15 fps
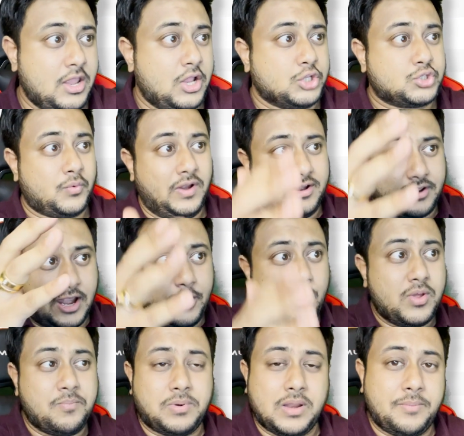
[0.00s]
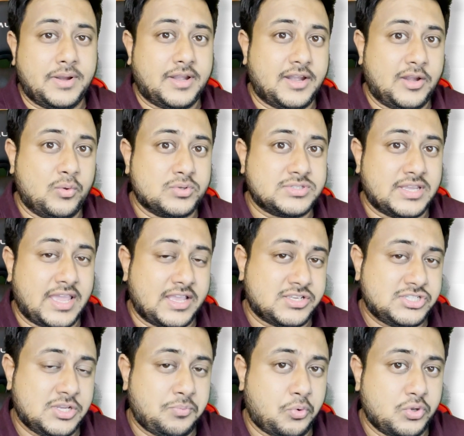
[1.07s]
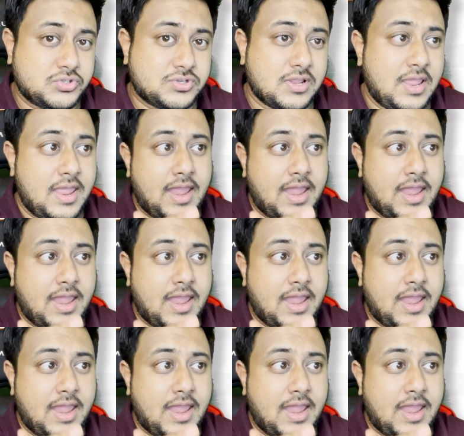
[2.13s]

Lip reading: So we'll try to implement it using XGBoost